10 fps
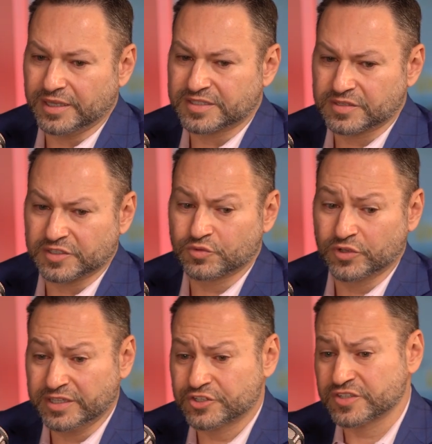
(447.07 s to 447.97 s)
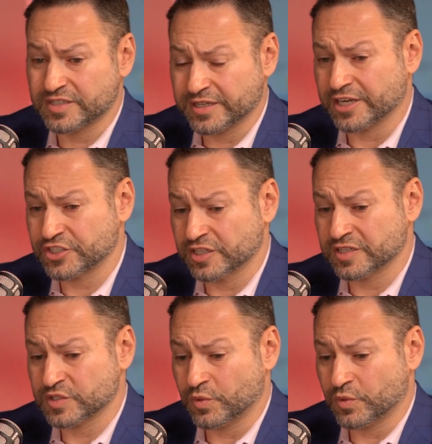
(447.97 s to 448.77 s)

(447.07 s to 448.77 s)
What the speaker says: It's really interesting actually because